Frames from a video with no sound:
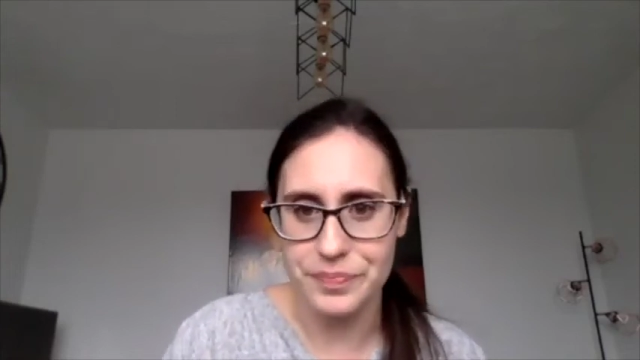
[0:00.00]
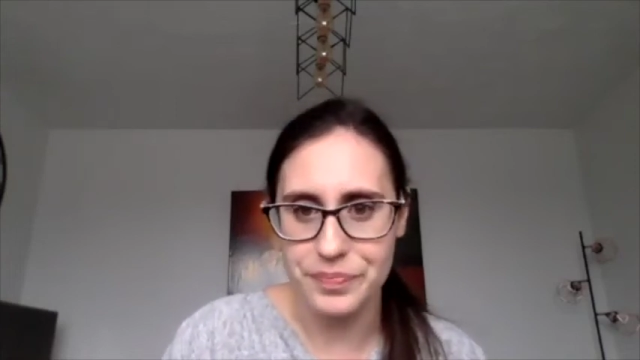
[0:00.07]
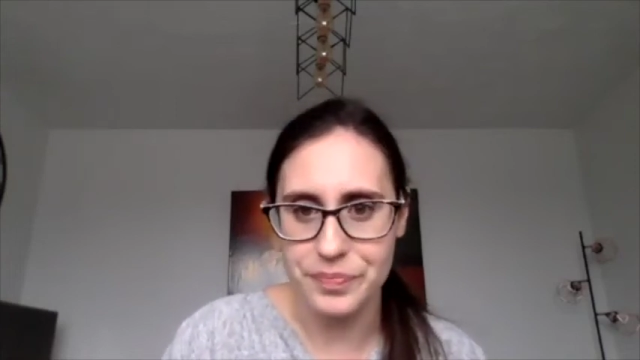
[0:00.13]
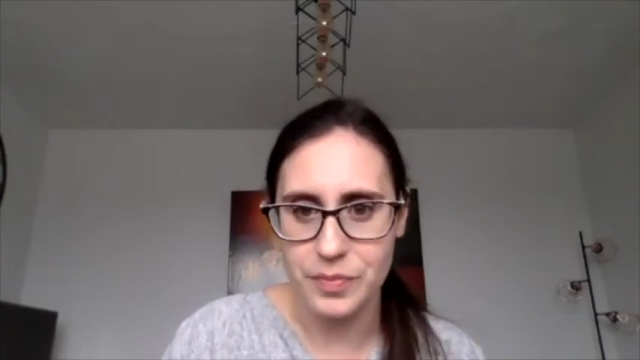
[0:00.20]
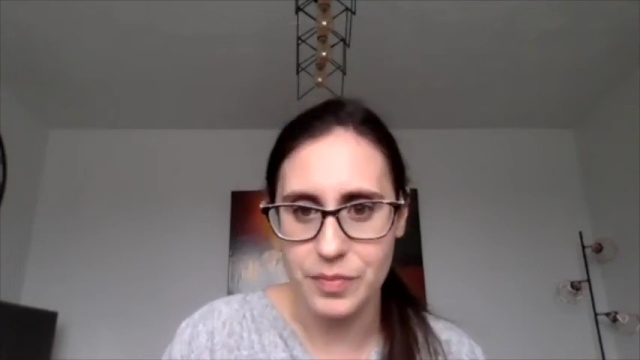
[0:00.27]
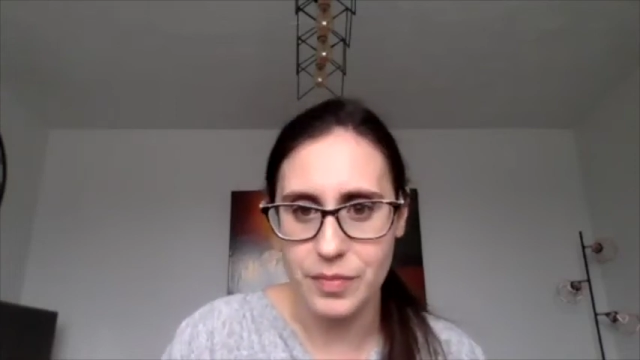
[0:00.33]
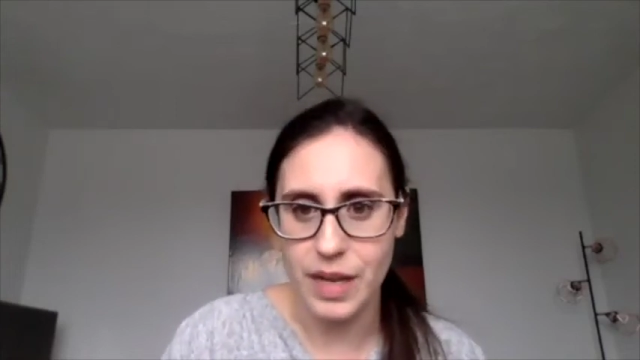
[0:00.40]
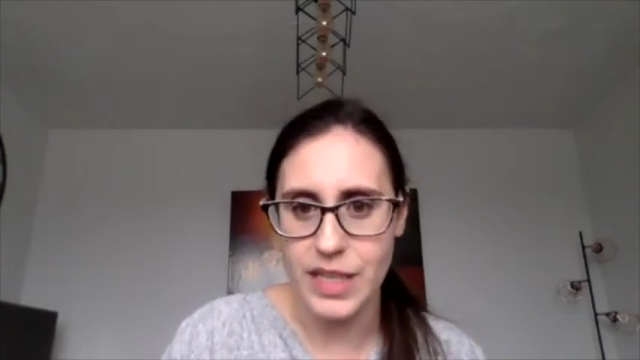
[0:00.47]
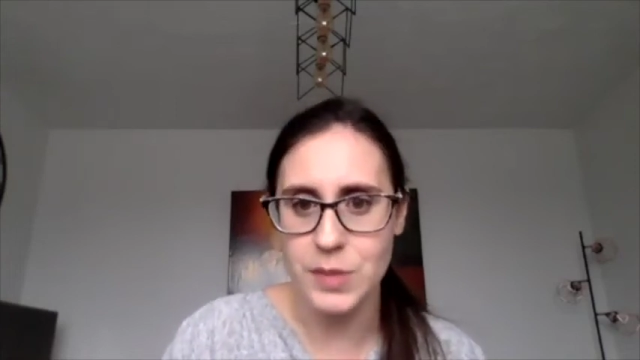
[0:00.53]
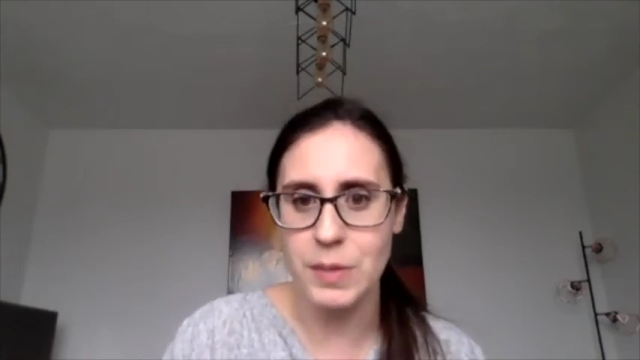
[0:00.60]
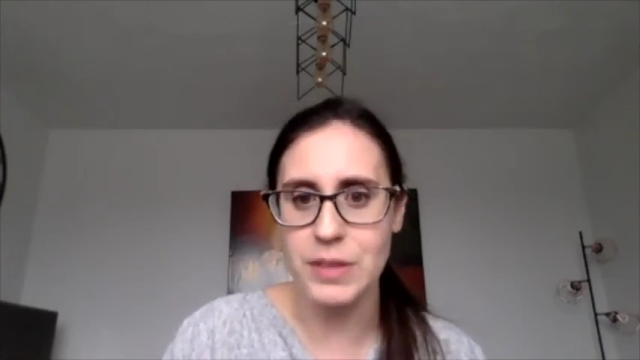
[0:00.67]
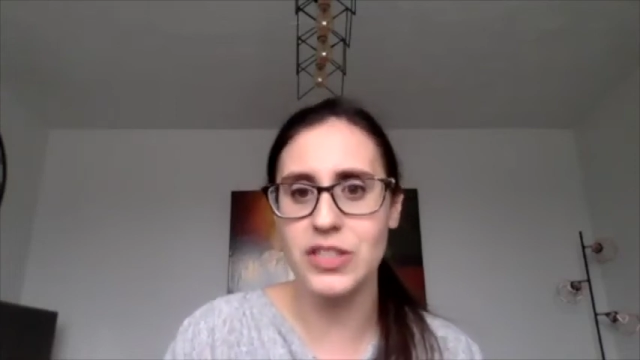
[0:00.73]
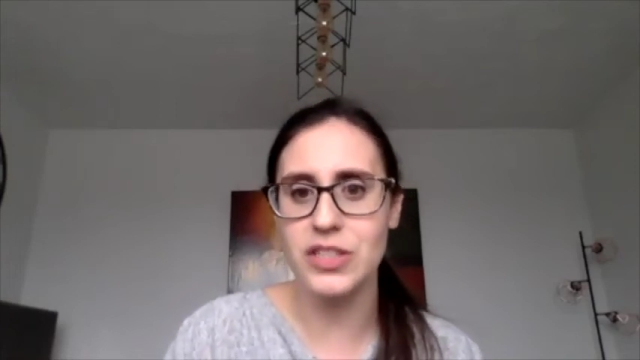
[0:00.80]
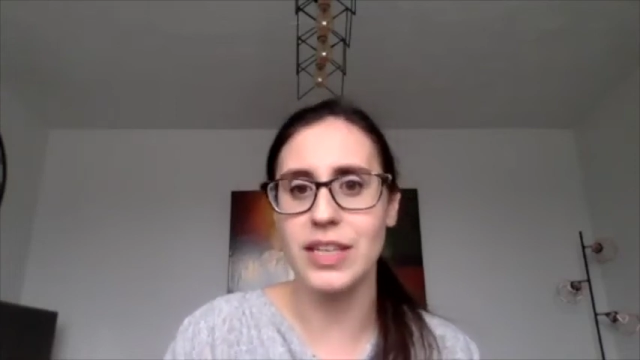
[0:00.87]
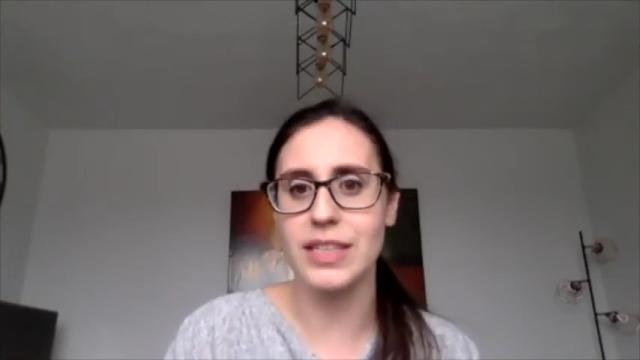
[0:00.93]
Mm. as
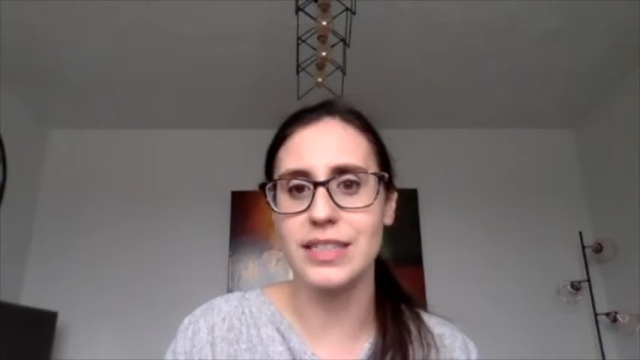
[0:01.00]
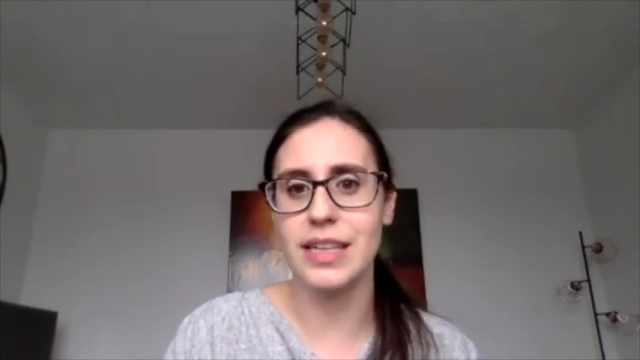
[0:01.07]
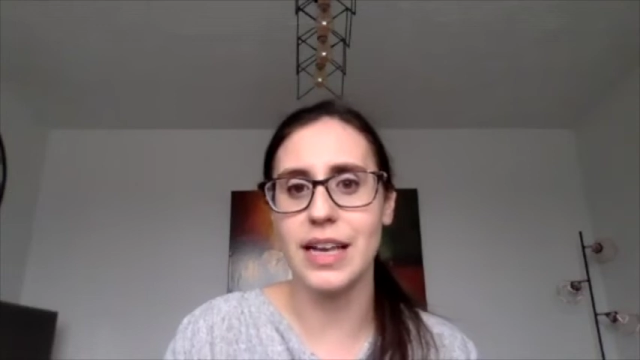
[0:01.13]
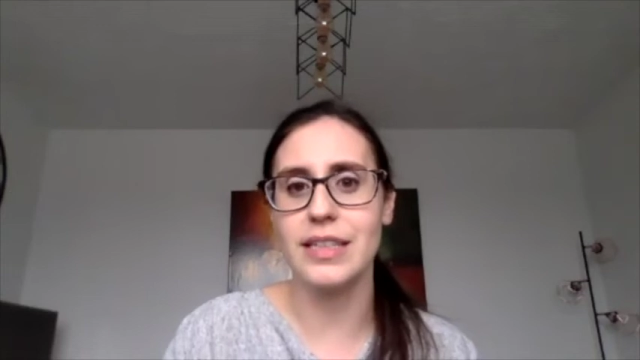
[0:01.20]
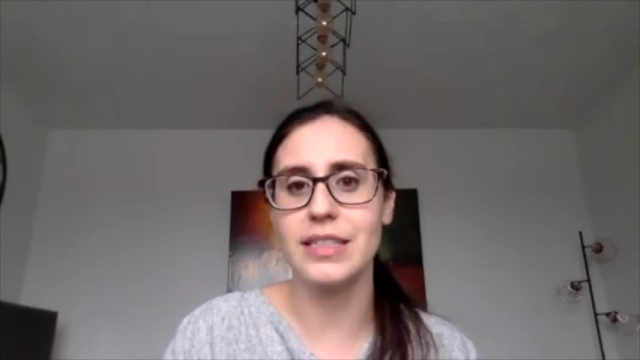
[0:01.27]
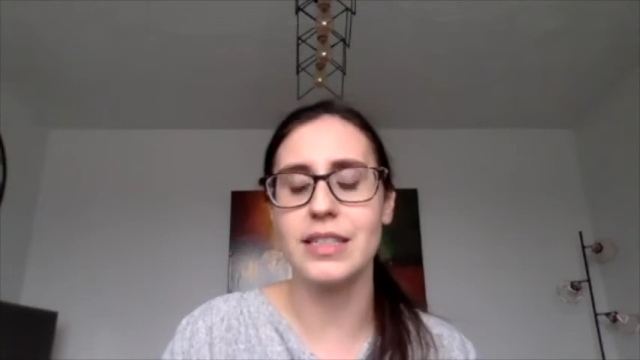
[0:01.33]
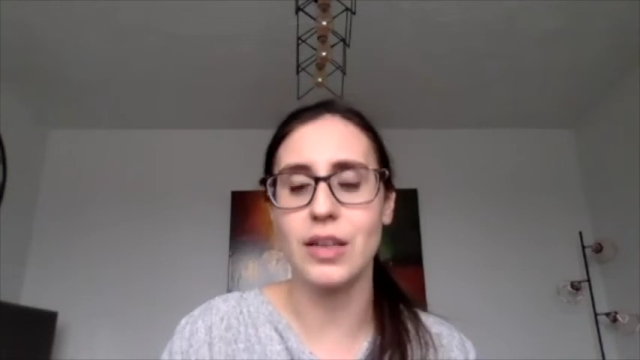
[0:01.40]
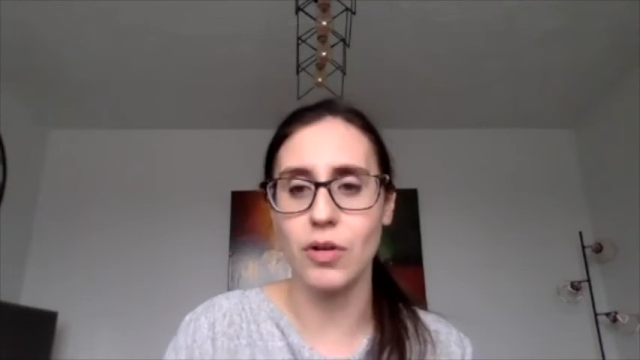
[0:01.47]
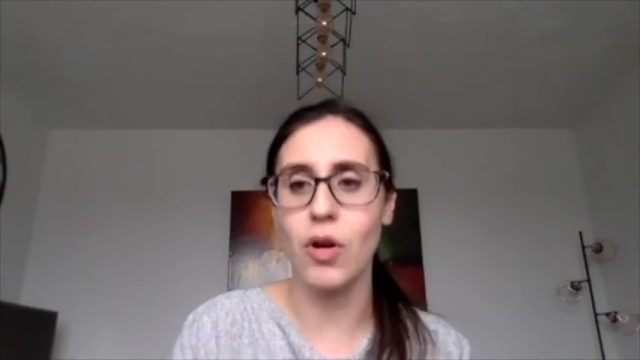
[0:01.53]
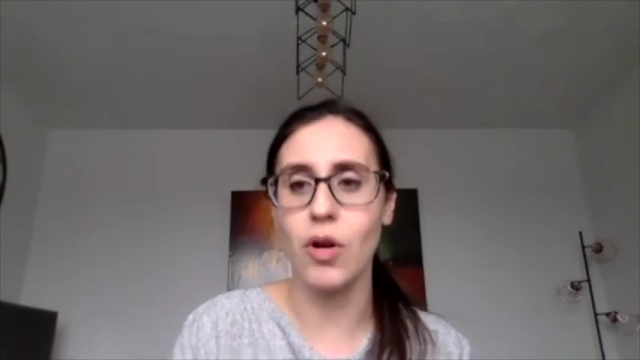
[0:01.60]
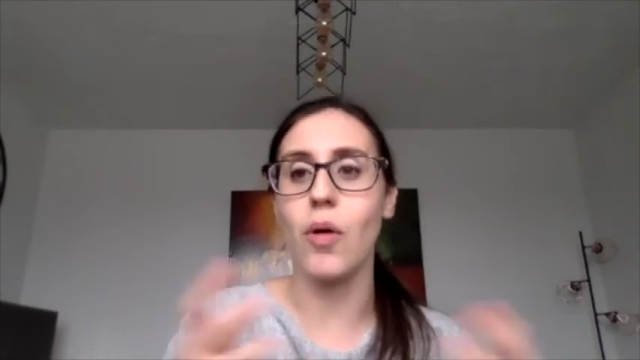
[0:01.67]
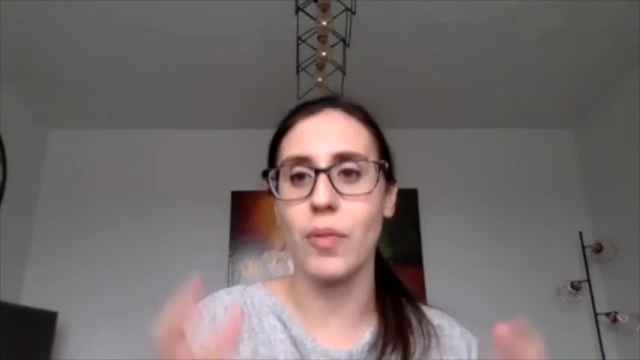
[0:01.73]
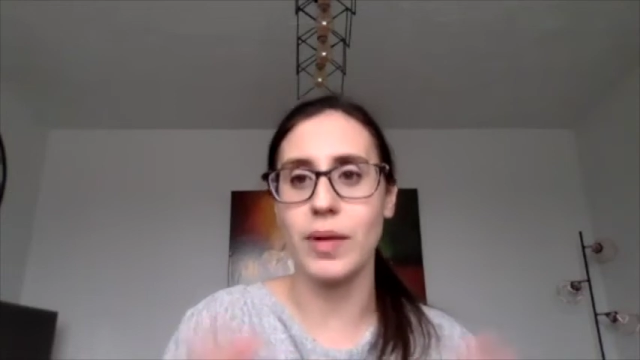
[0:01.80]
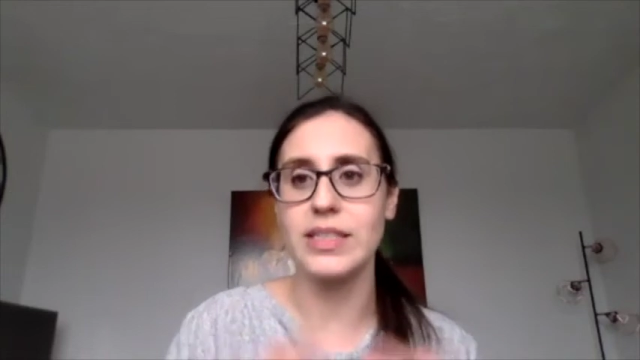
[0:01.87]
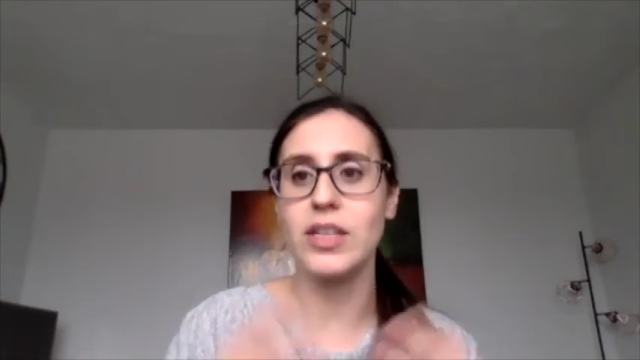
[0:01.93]
much as I said, there are
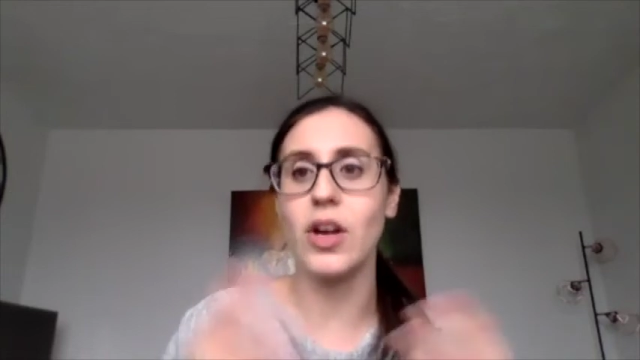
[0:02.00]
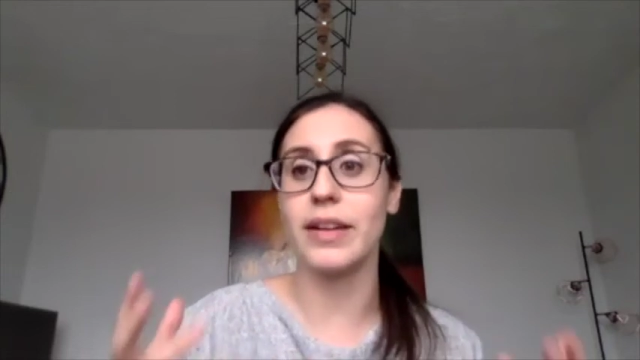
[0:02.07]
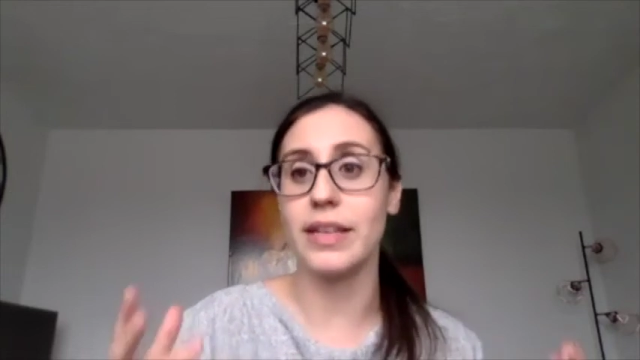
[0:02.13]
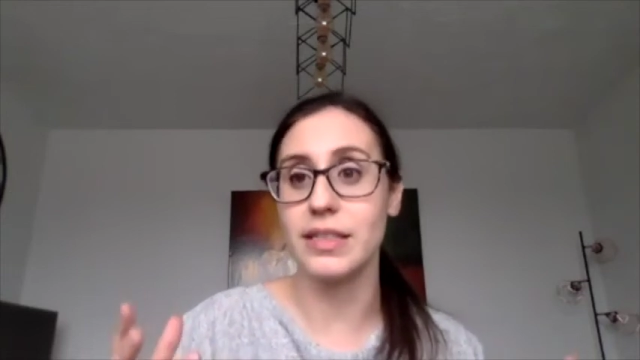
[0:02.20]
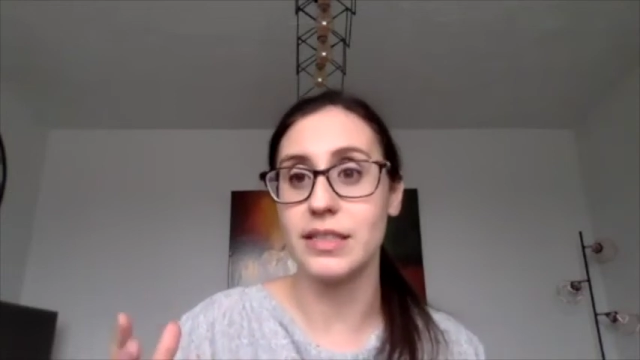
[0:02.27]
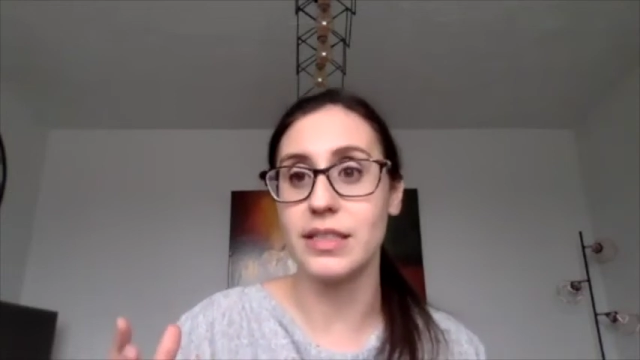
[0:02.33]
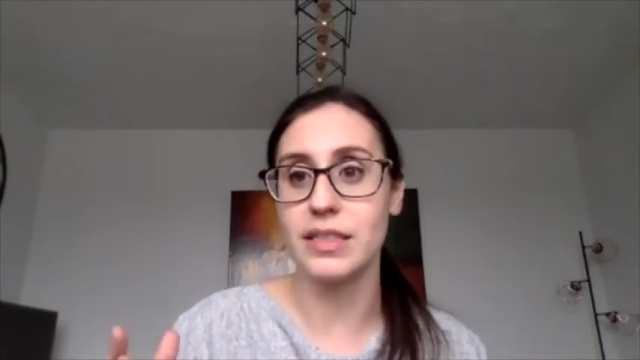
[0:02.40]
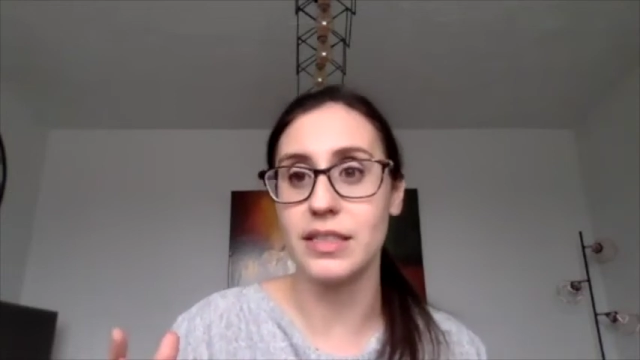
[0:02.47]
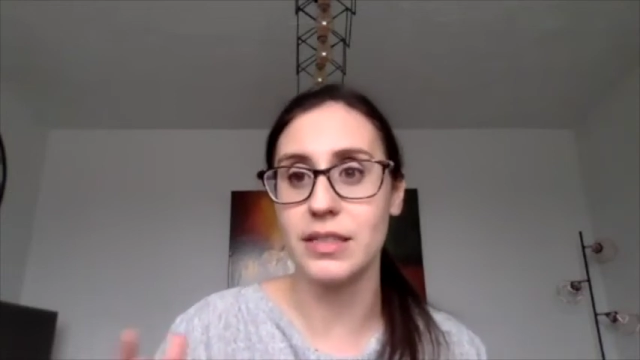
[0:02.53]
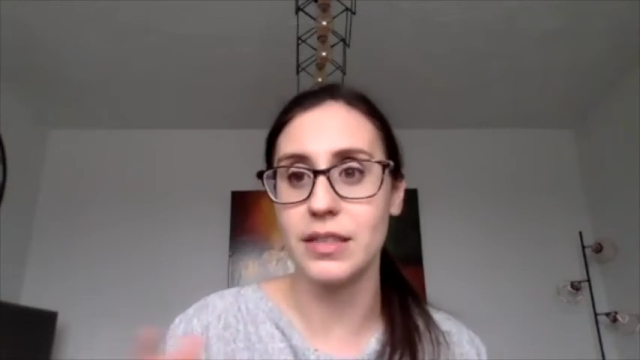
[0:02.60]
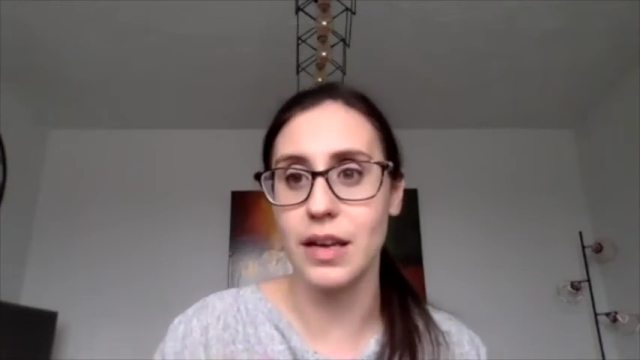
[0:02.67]
always audiences